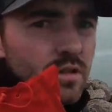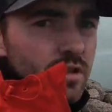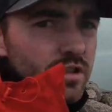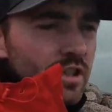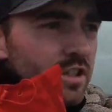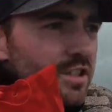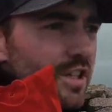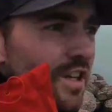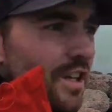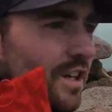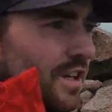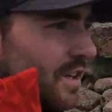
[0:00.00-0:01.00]
as you can
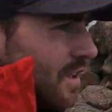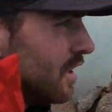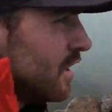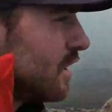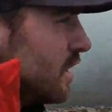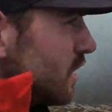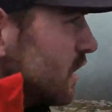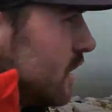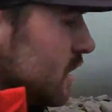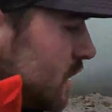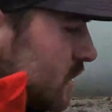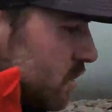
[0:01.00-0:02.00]
see.
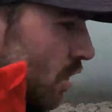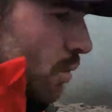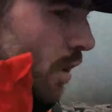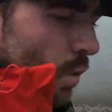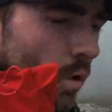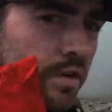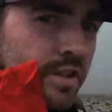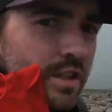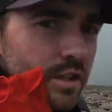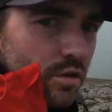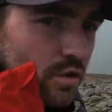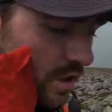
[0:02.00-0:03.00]
It's not what I wanted to do